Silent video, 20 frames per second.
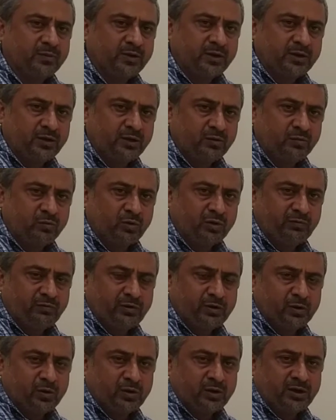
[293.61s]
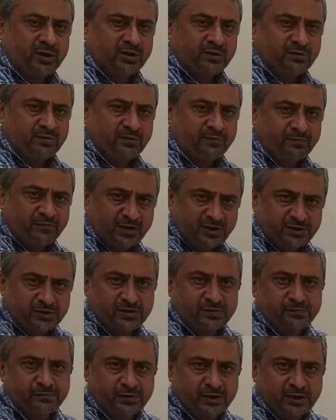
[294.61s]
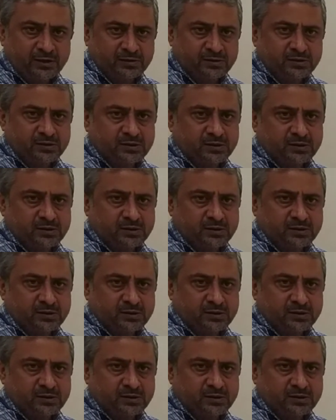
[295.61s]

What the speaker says: That is what we call it as effectiveness.